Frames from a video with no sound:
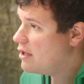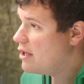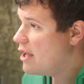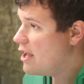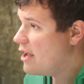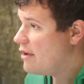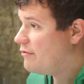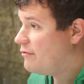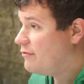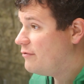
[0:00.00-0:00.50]

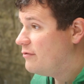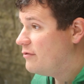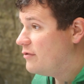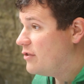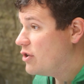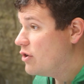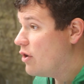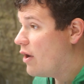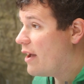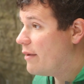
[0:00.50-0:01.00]
If
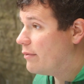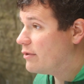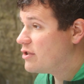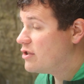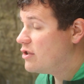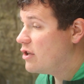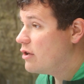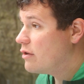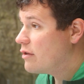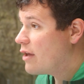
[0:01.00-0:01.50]
you're not able
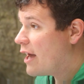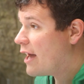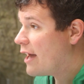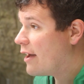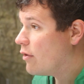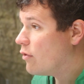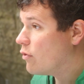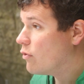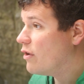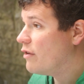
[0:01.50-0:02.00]
to do
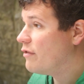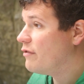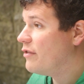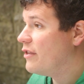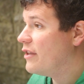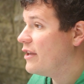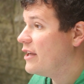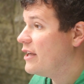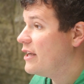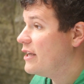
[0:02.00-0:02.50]
that, or if
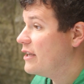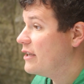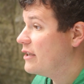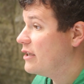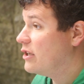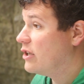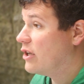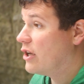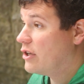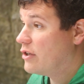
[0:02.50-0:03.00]

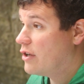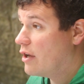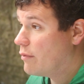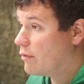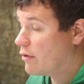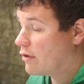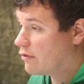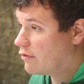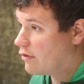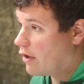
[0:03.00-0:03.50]
you don't
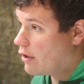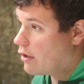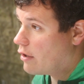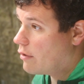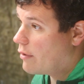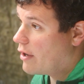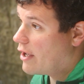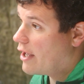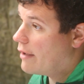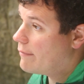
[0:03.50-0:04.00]
want to
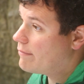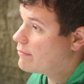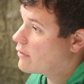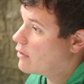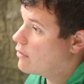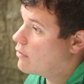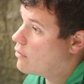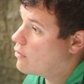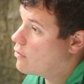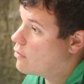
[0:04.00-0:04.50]
solo it,
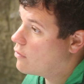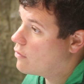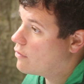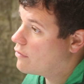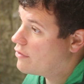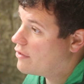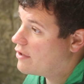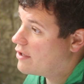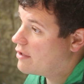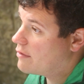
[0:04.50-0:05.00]
or
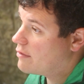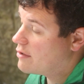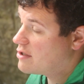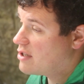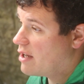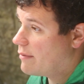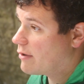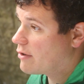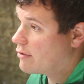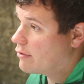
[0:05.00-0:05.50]
the
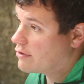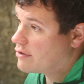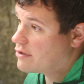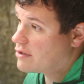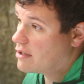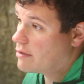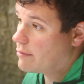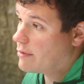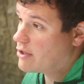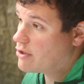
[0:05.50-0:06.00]
step across is
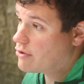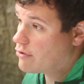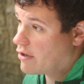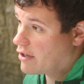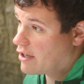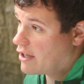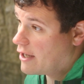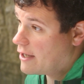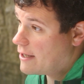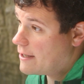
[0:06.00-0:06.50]
a little bit
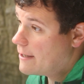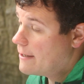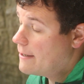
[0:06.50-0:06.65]
tricky,